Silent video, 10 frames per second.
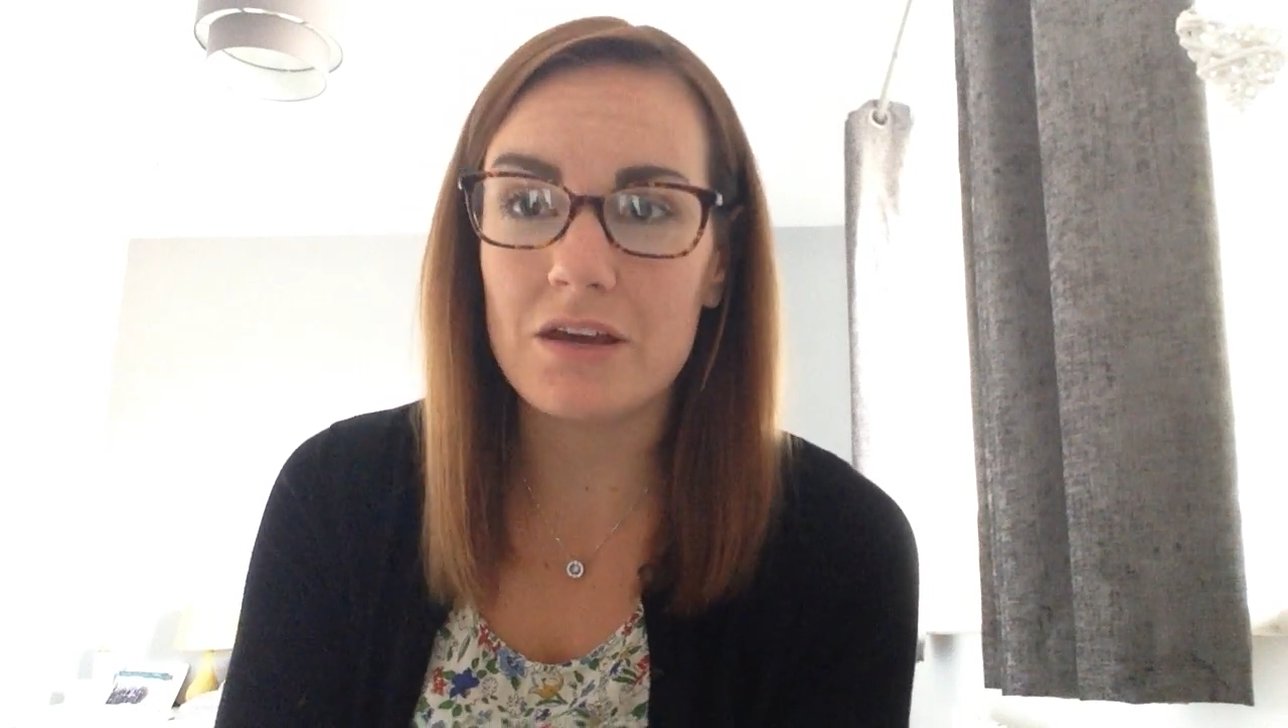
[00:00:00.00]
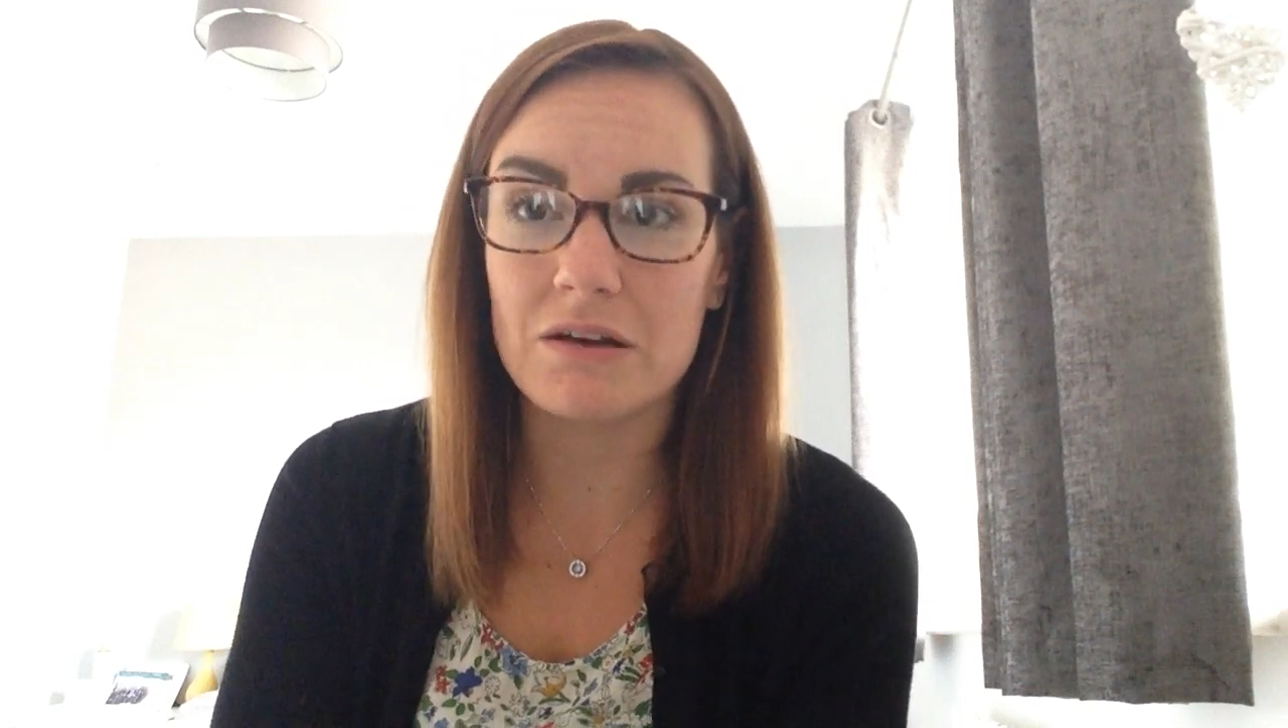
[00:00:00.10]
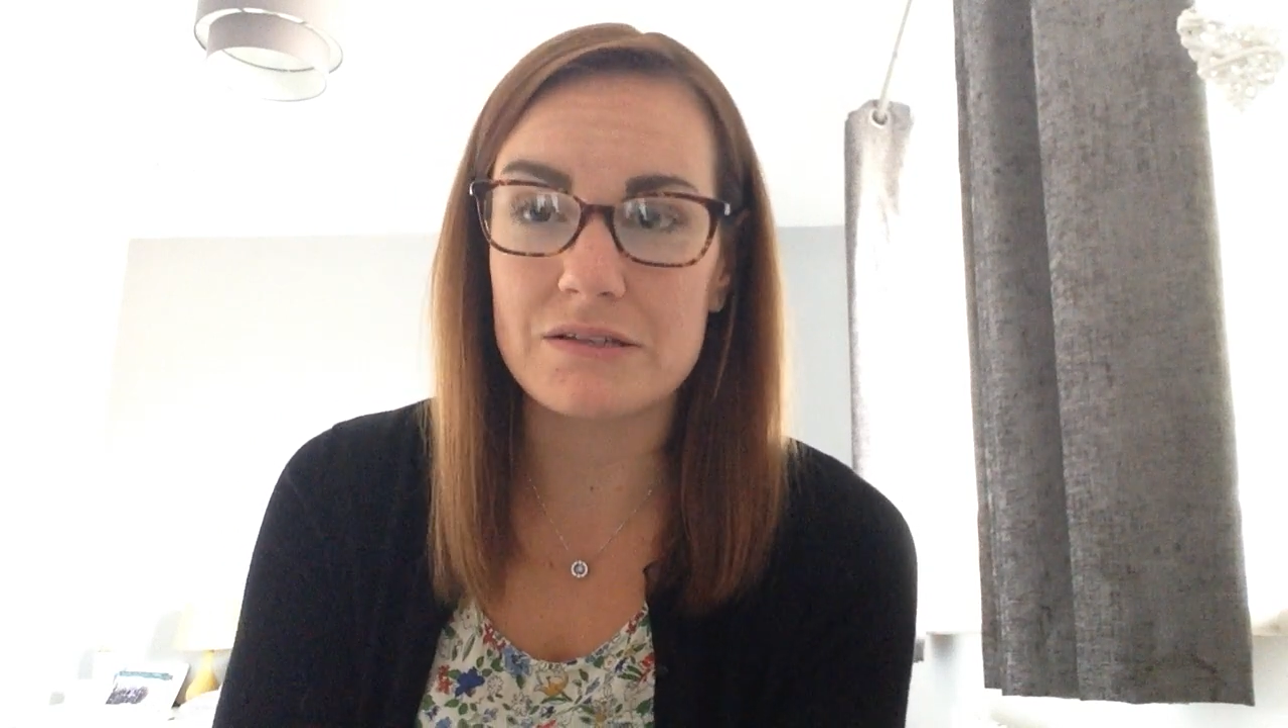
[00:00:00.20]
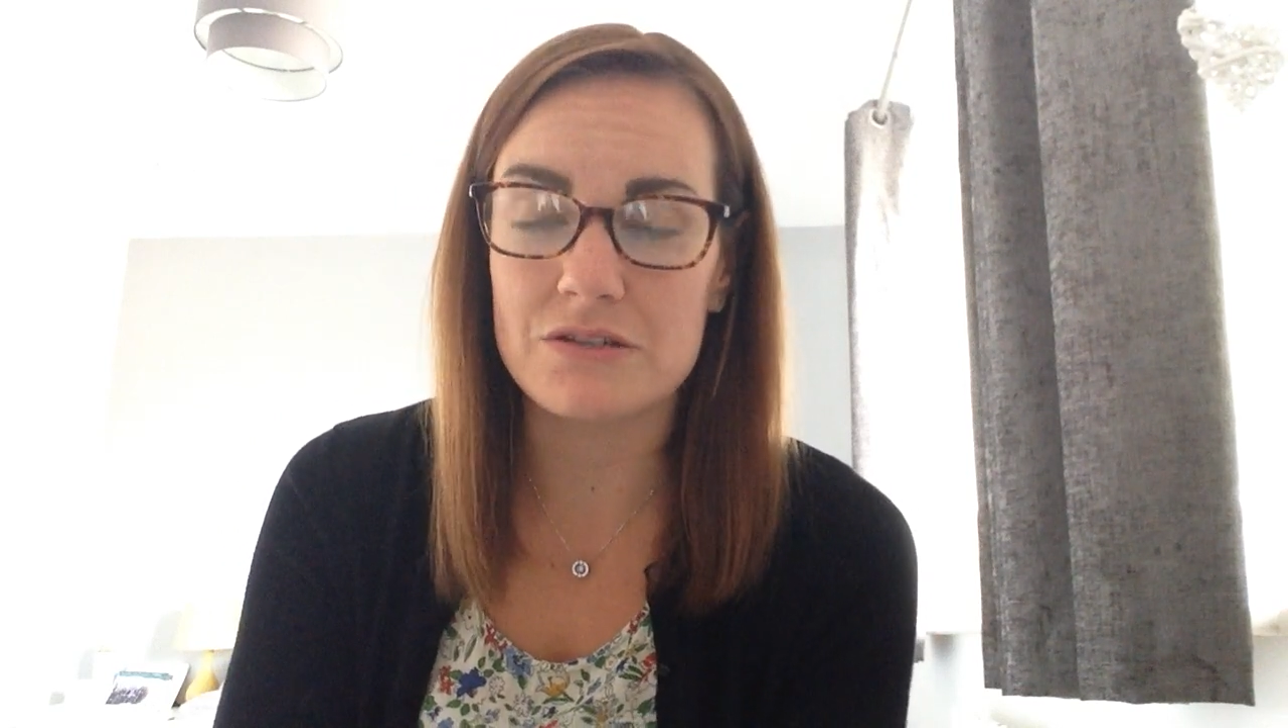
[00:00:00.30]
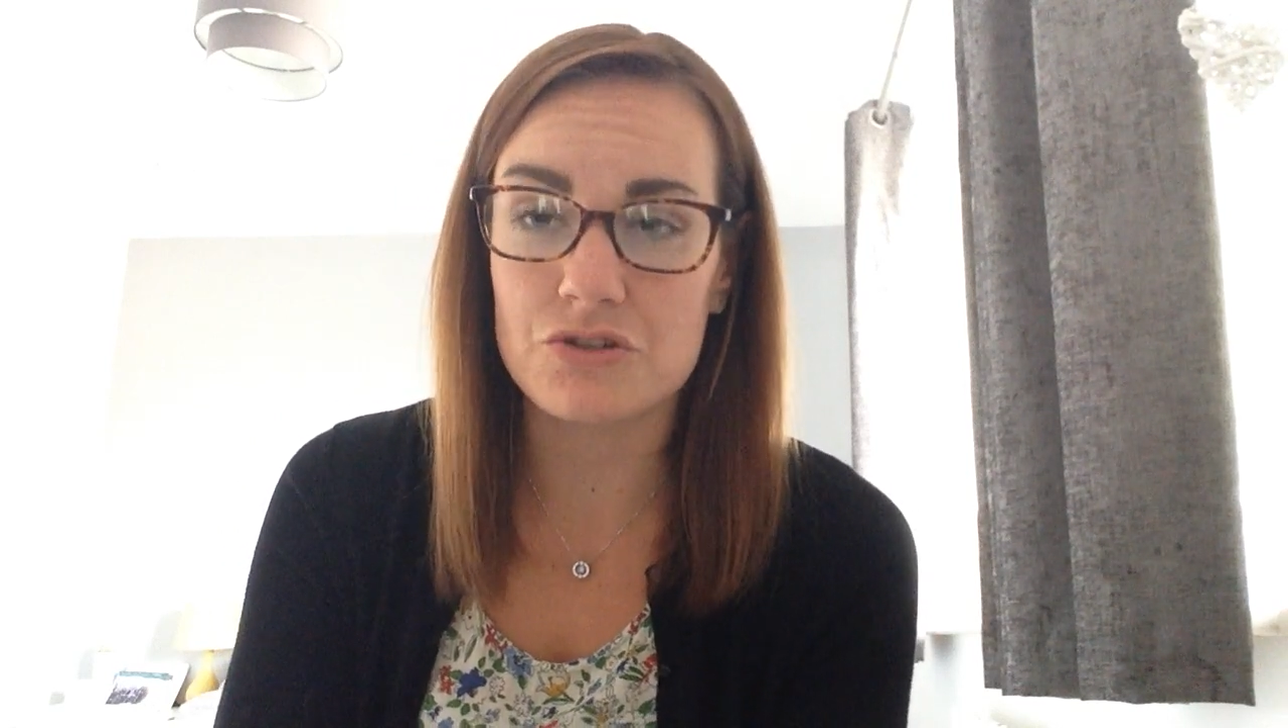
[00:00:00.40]
the
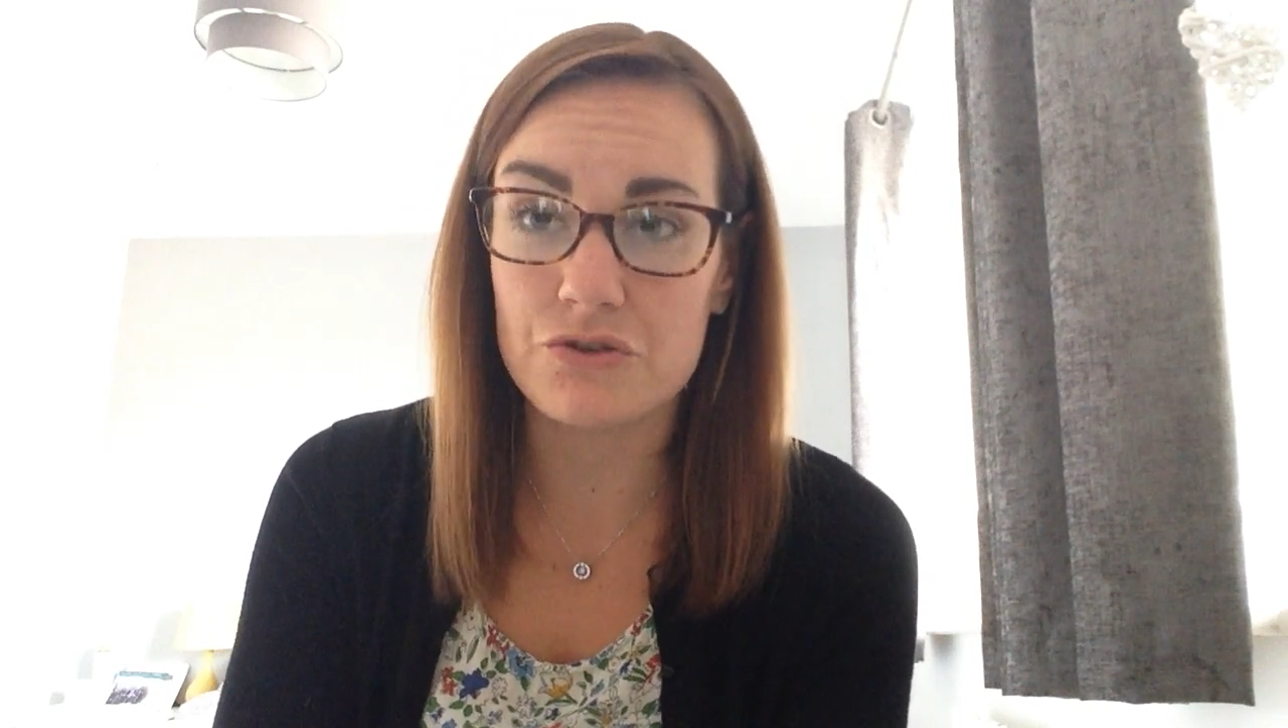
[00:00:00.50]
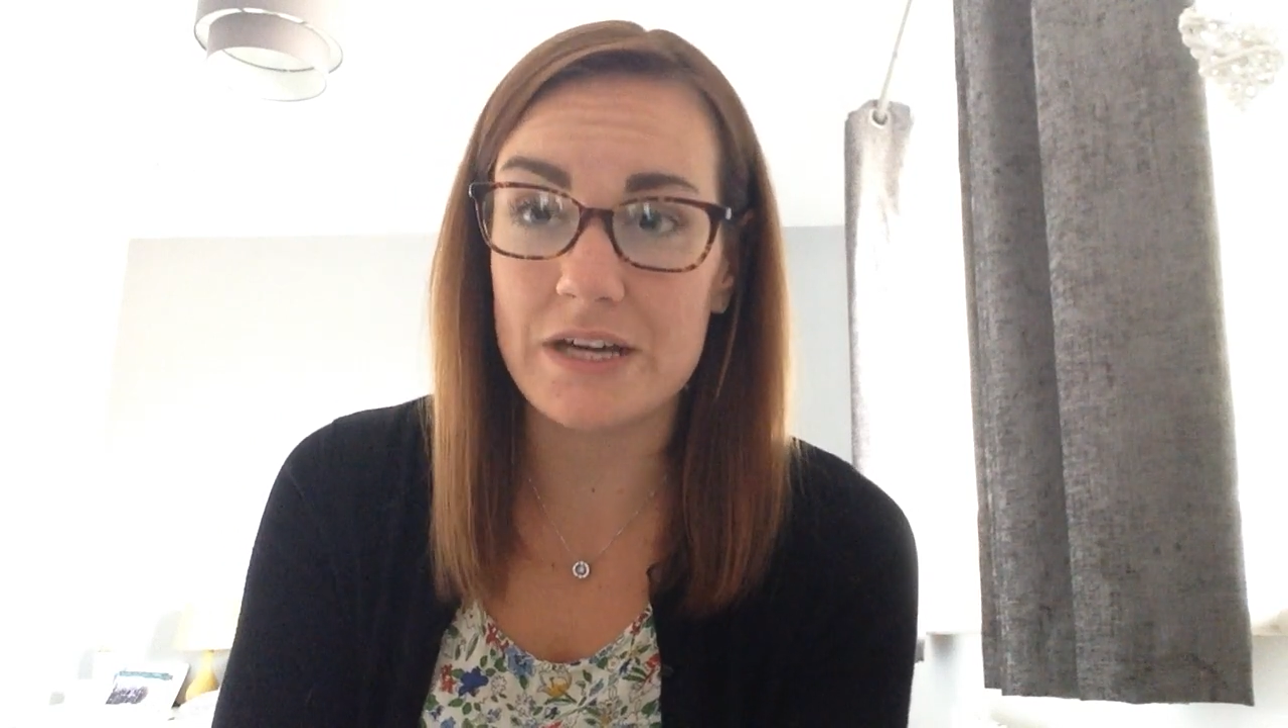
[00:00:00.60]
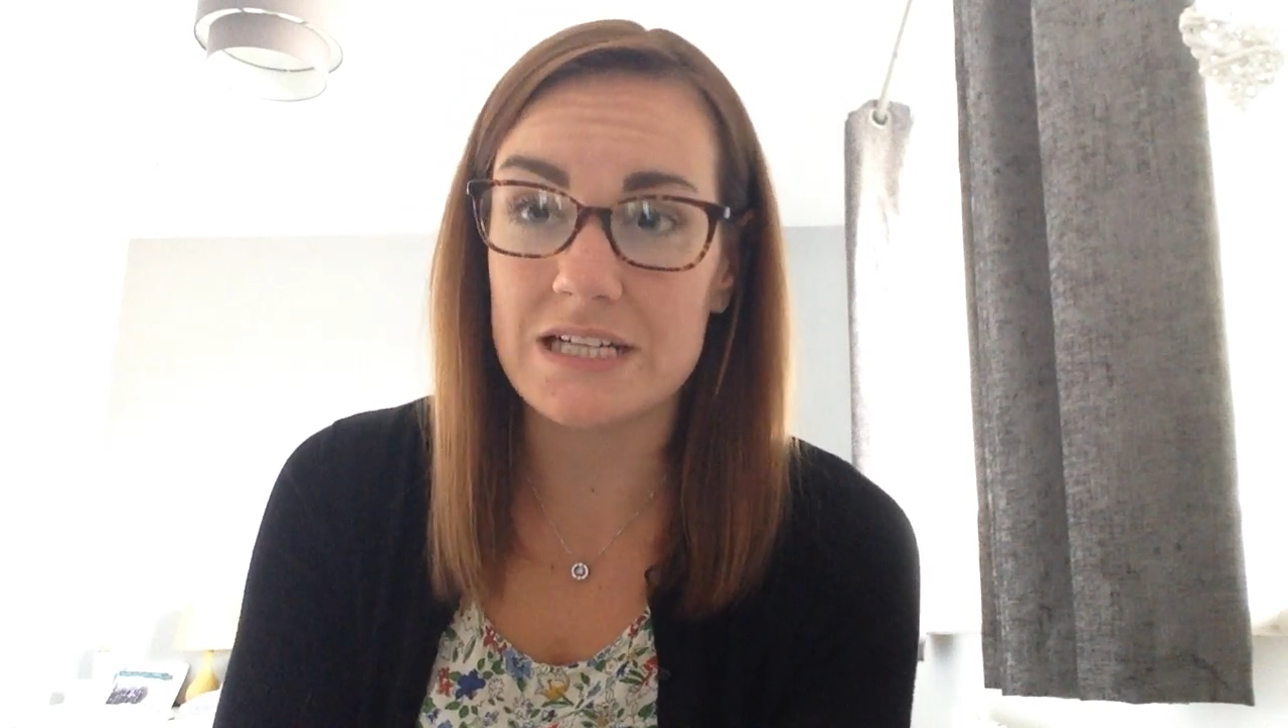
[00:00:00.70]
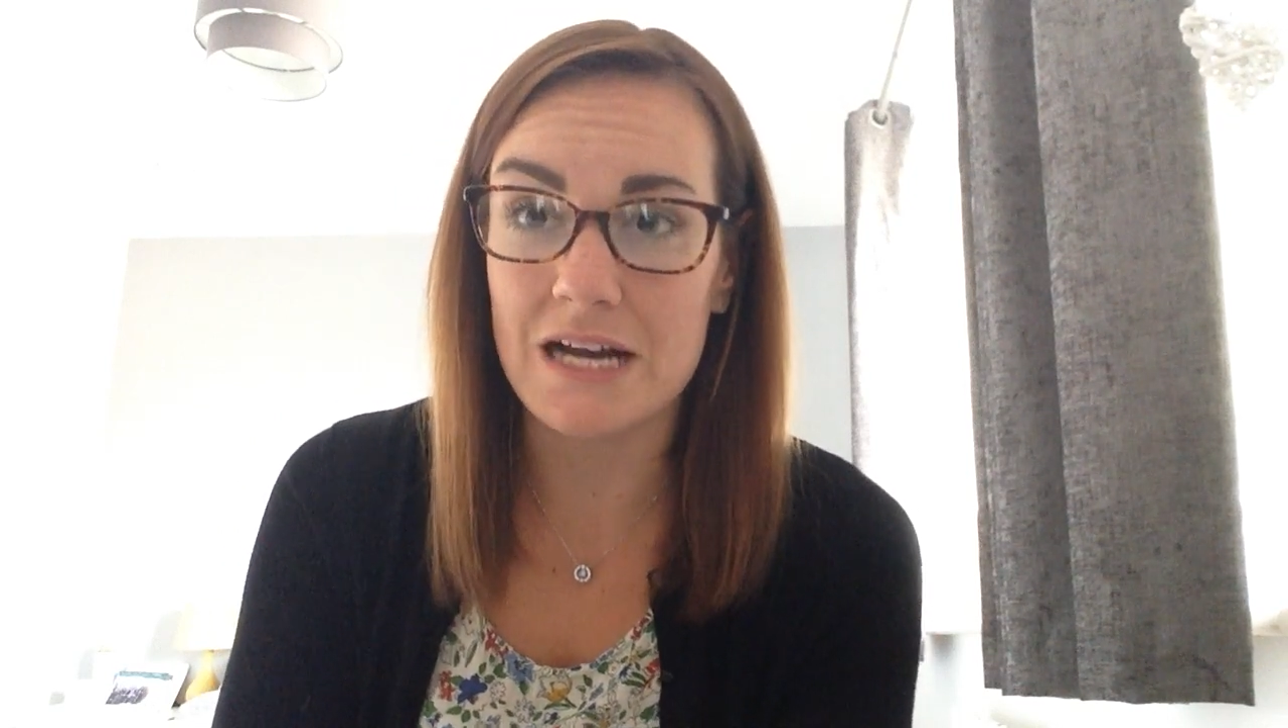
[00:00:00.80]
answer straight